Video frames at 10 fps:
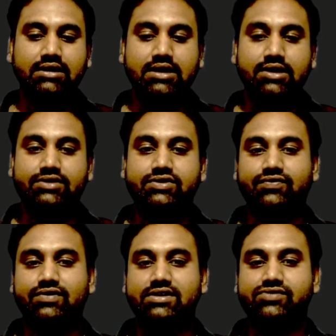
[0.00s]
So
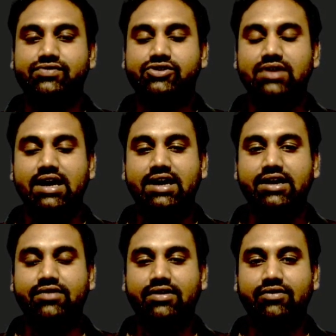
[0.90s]
first we should
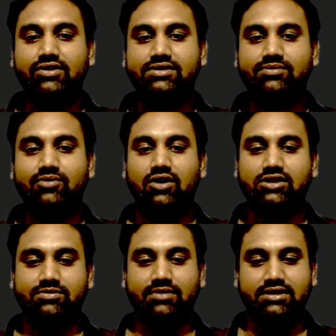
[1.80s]
identify what is the
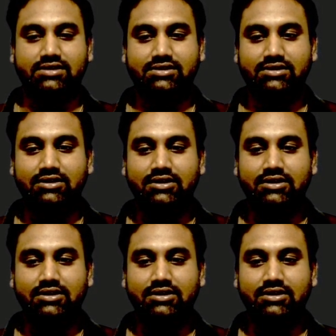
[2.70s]
block's mass.